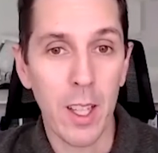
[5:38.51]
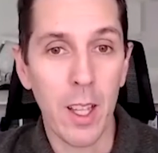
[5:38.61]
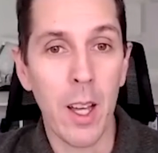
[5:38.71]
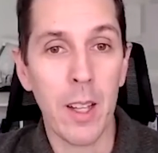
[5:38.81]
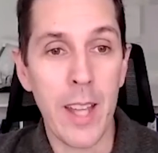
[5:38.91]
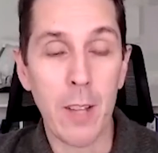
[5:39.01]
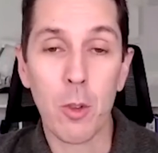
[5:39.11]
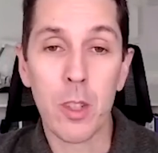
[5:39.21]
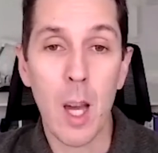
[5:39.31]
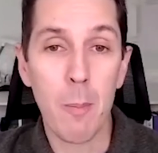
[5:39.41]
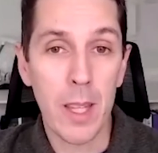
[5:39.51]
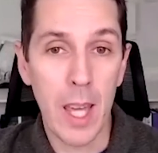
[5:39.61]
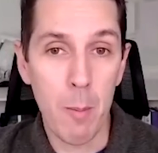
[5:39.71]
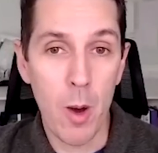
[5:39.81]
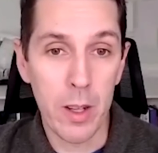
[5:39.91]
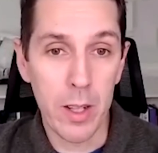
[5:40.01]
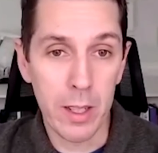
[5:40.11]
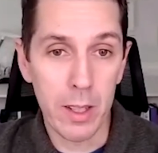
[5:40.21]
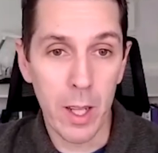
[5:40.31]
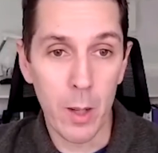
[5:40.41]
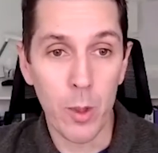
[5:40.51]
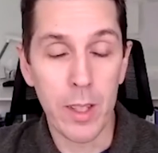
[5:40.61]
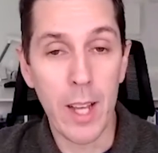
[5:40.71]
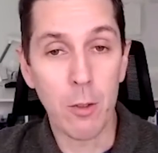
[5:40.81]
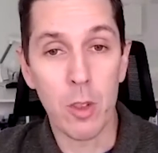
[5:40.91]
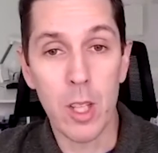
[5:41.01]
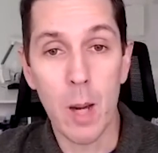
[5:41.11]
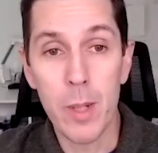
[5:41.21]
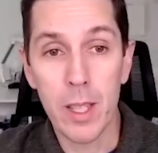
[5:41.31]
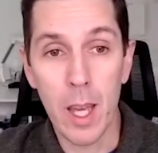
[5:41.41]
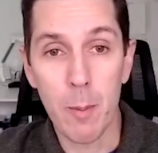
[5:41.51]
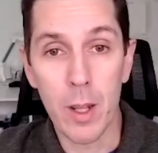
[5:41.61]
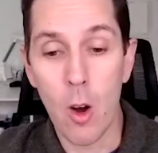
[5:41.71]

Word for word: Uh, national company came on in, and when the national company came in,